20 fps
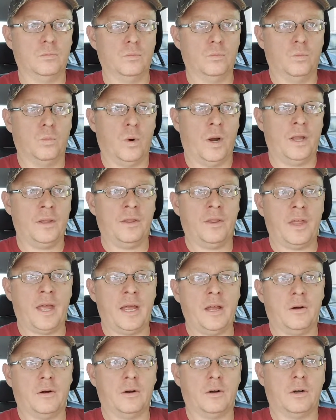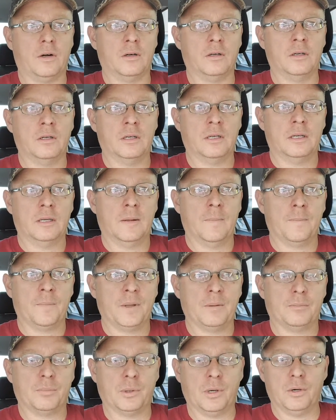When they are
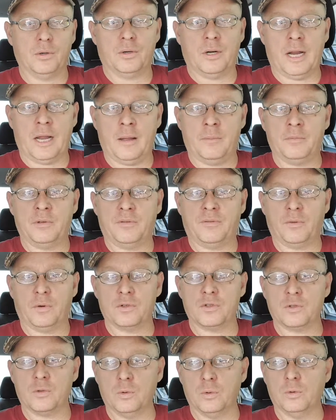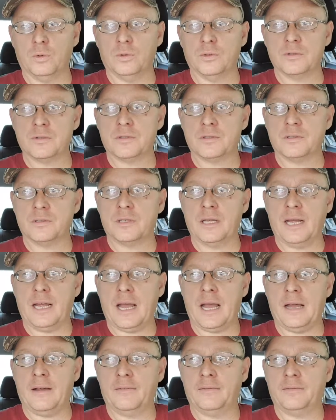programmed for schools,
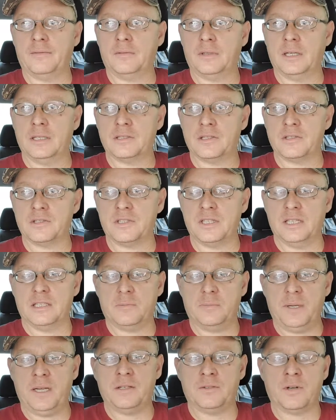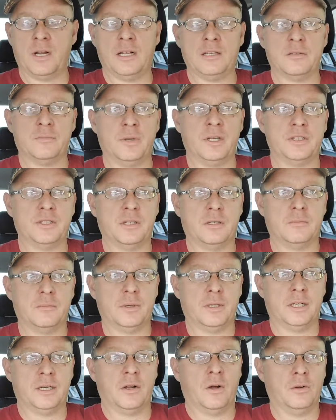it's a 6-speed transmission,
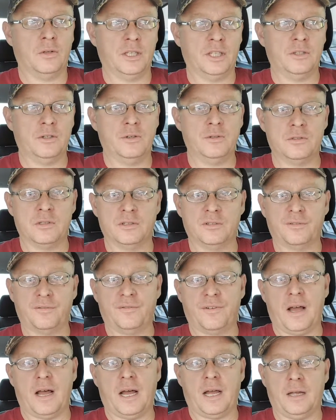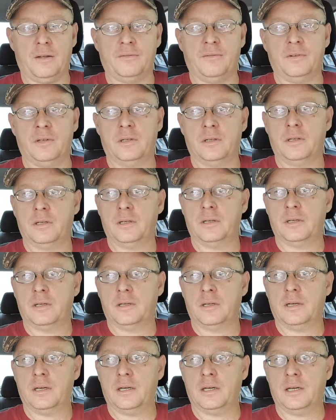but it only uses 5,
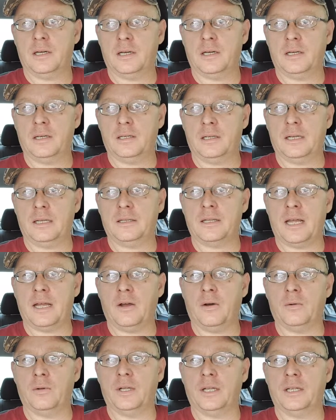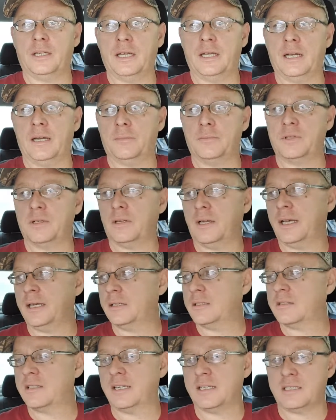and they only get up to
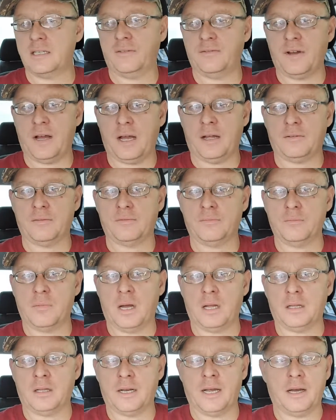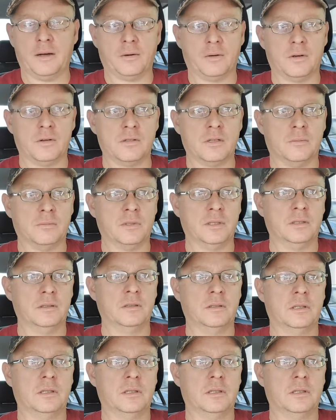like 65 mile an hour or something.